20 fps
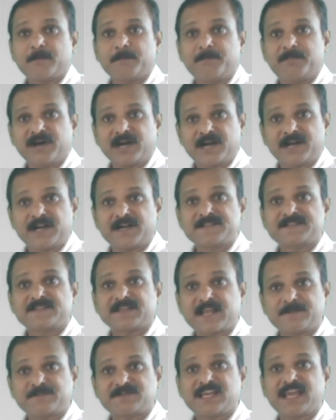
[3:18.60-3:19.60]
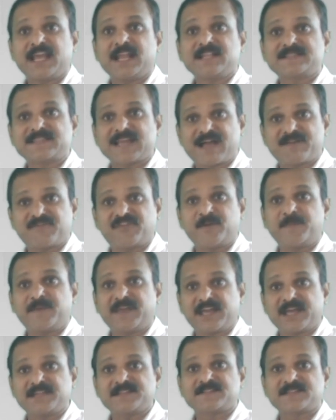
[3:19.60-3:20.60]
Birds, reptiles,
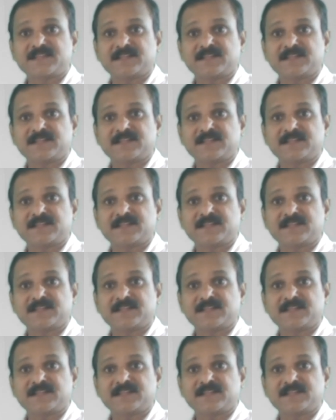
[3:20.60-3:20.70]
amphibians,